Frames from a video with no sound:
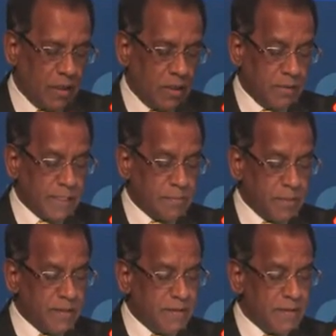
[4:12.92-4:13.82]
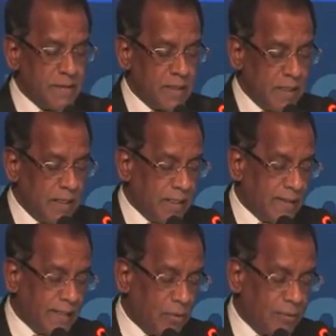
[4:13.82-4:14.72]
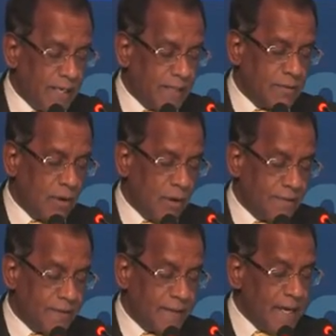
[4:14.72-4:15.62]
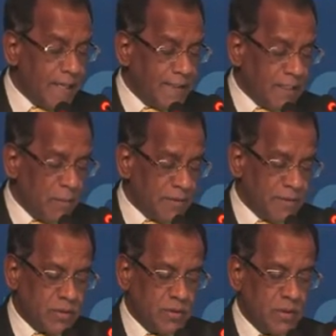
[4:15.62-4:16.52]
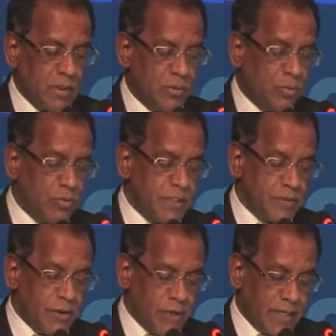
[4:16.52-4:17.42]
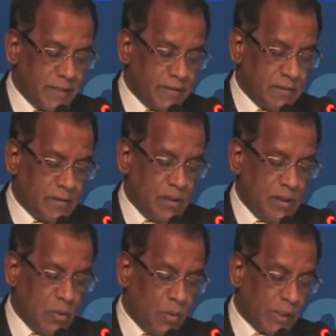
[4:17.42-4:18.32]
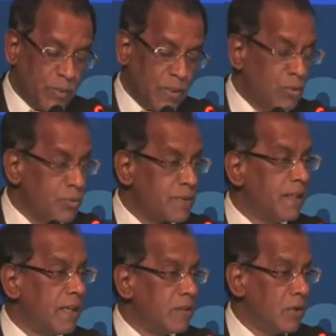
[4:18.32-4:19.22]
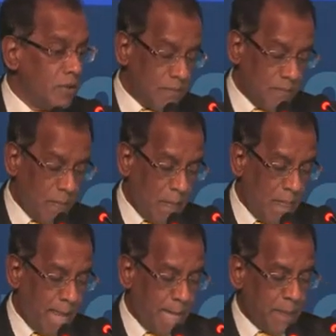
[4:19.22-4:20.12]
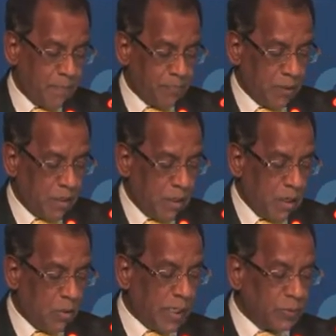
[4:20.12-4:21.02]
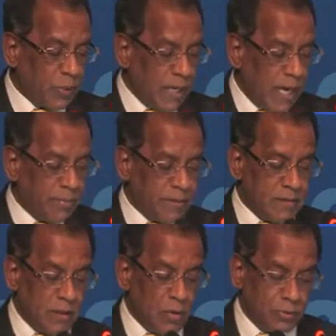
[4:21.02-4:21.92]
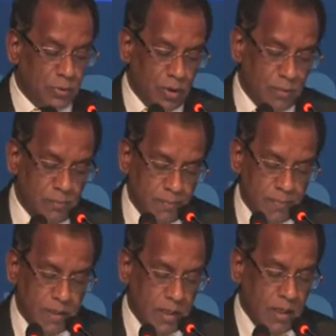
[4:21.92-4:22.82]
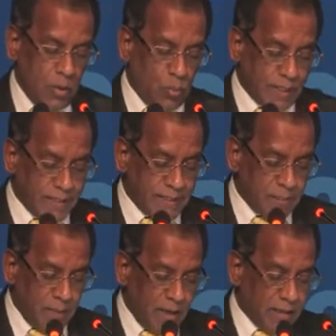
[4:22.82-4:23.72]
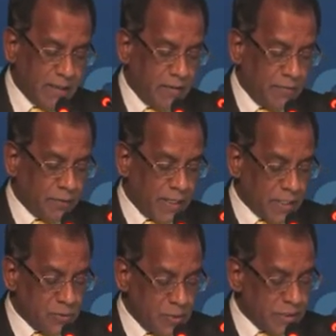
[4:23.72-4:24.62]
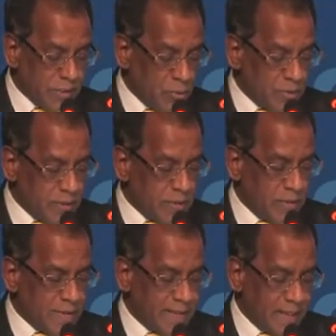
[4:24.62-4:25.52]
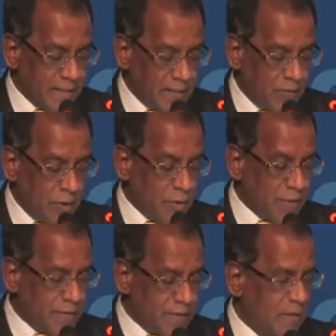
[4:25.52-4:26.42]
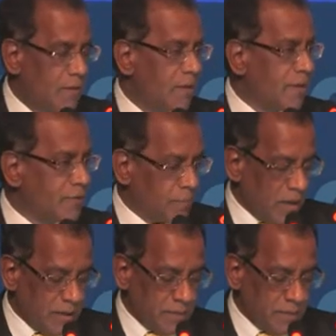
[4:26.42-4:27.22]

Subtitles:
This means it now takes the Earth 18 months to regenerate what we use in a year. What will happen in the long term when demand for natural resources constantly overruns the supply?